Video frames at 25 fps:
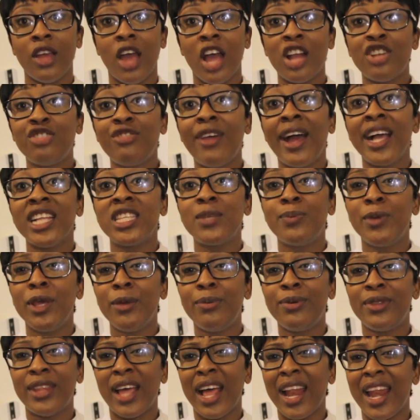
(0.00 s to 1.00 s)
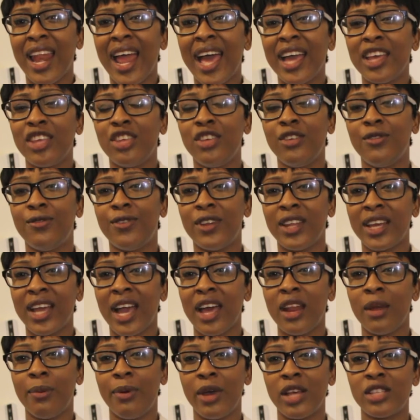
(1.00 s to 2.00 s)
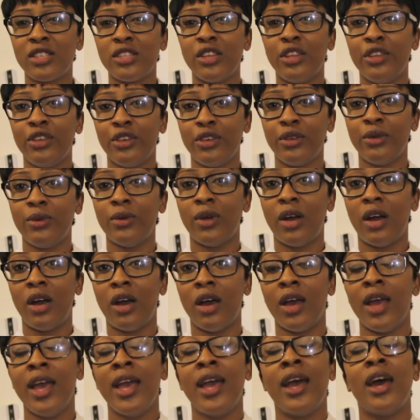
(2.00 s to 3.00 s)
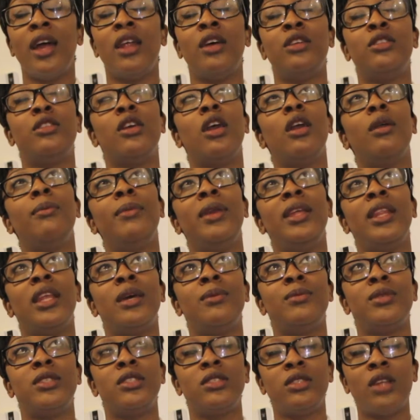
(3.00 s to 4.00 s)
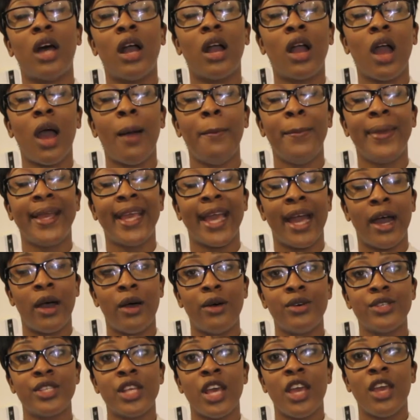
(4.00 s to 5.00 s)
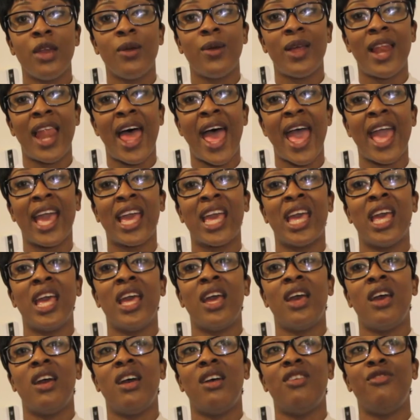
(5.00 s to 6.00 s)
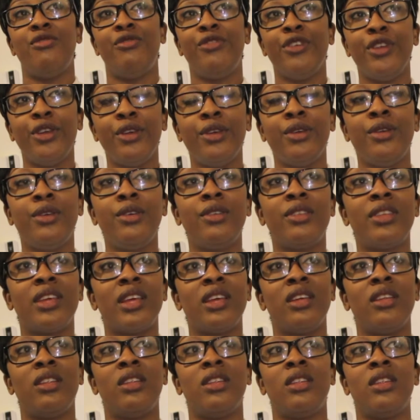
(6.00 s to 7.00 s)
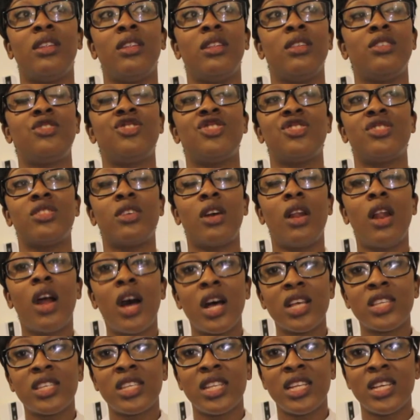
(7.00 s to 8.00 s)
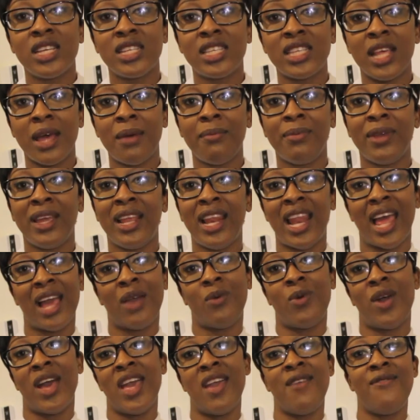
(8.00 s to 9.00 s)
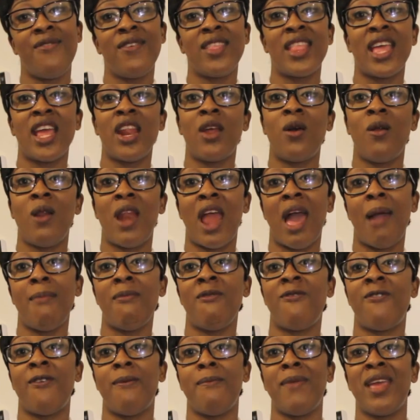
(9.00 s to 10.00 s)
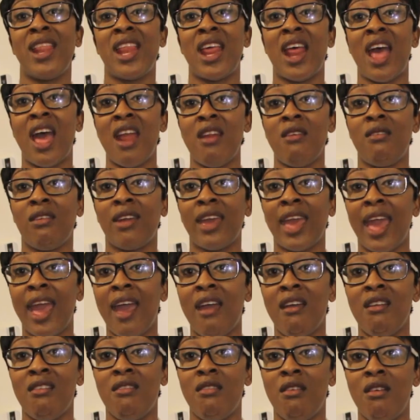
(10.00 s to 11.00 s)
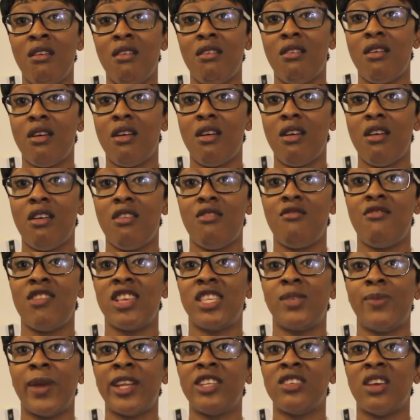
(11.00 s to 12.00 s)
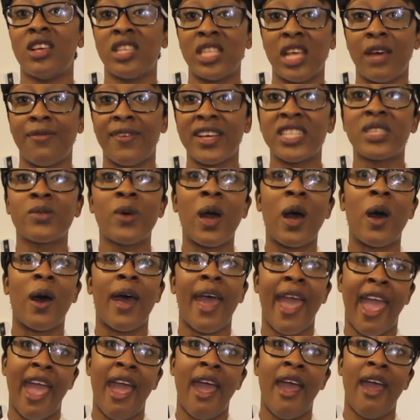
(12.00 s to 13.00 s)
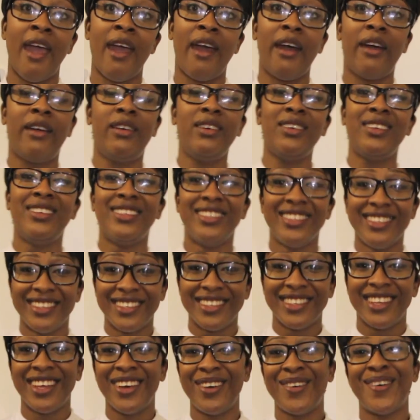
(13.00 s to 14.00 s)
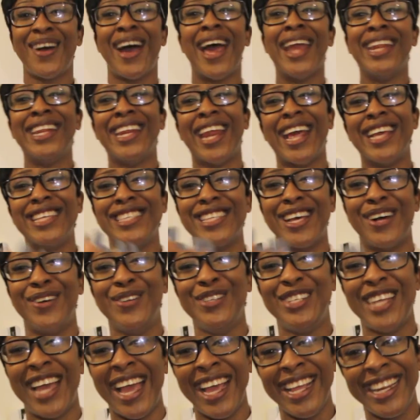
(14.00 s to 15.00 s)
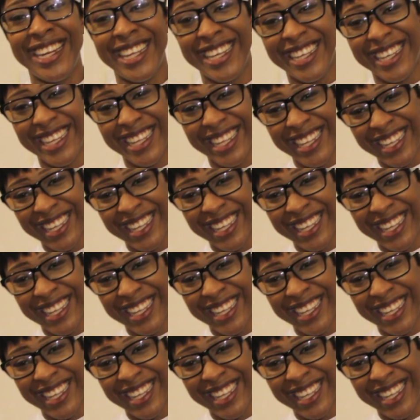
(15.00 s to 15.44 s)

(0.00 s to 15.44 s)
Attract people that like you for the kind of person you are. And I don't mean them stuck up girls who are like rude and just classless and being like, well, if they don't like me for me, then I don't care. No, respect yourself as well, huh? Why did I sound Chinese?